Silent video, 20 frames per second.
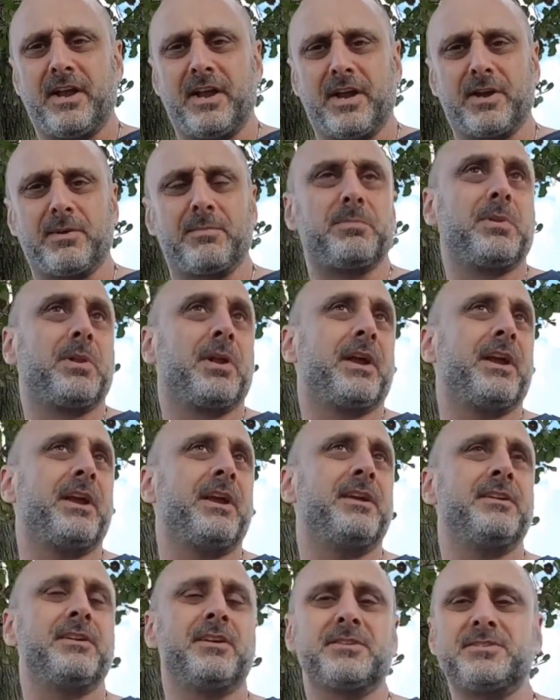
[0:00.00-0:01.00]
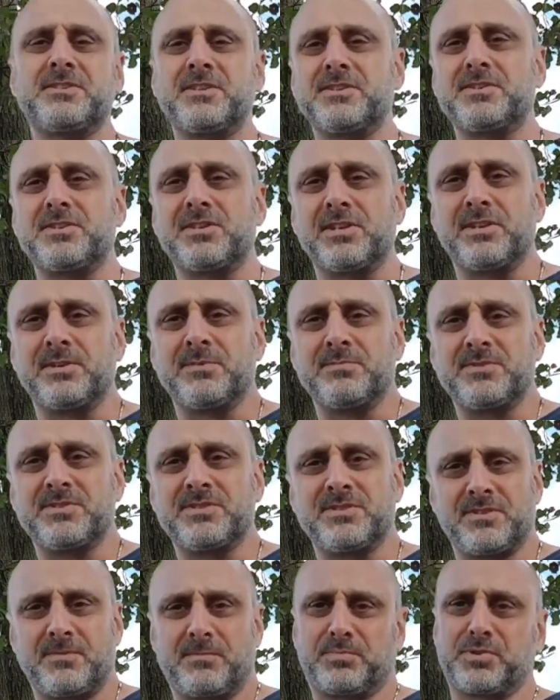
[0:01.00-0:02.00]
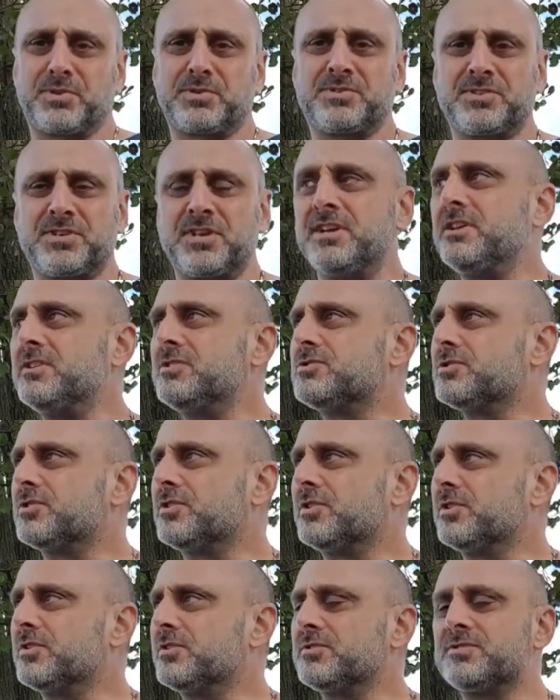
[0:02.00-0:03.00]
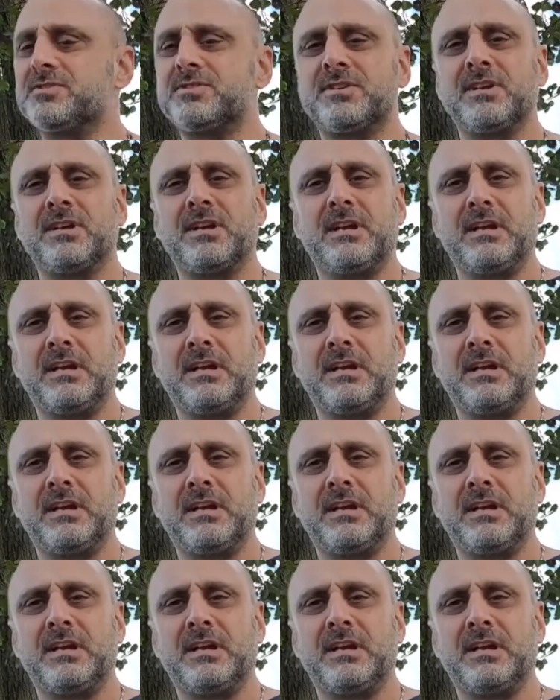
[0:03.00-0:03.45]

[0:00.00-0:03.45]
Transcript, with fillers: airplane uh, systems, procedures.